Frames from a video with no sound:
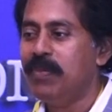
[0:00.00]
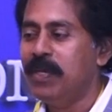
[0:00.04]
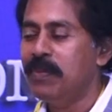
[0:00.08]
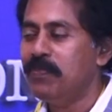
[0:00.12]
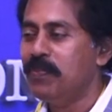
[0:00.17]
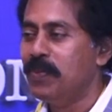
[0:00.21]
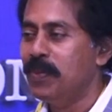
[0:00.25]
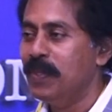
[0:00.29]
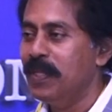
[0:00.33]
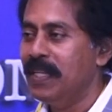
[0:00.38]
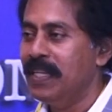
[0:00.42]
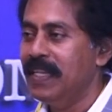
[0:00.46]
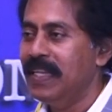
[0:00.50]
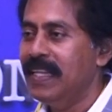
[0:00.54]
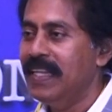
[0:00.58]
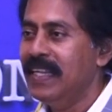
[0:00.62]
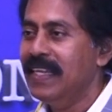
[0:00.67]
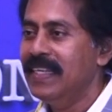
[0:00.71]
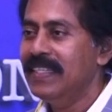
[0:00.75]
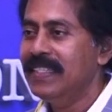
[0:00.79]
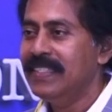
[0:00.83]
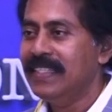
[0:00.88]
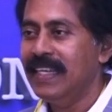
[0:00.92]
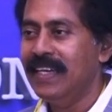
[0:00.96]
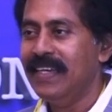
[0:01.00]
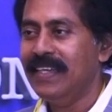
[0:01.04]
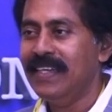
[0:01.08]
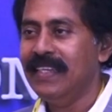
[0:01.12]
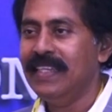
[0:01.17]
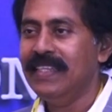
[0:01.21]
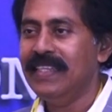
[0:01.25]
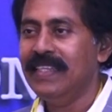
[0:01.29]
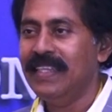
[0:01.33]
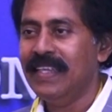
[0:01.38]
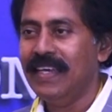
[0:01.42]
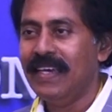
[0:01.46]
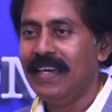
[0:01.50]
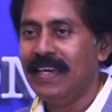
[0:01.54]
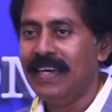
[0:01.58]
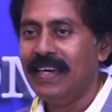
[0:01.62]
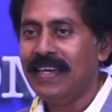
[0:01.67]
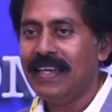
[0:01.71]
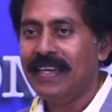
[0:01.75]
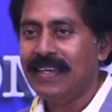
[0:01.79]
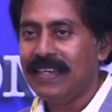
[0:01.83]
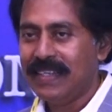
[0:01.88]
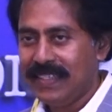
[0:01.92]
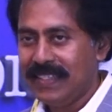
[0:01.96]
people, children, they
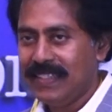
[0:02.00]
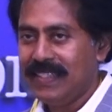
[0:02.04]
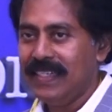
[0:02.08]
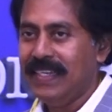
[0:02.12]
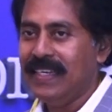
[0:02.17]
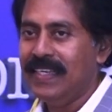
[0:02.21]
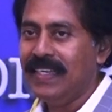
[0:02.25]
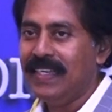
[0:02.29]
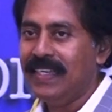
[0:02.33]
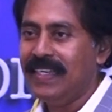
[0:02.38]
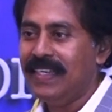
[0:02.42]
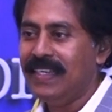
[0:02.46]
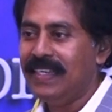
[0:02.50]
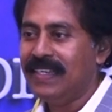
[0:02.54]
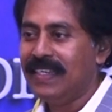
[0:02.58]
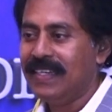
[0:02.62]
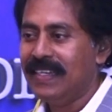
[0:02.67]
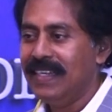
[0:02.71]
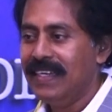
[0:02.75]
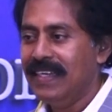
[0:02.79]
are studying here.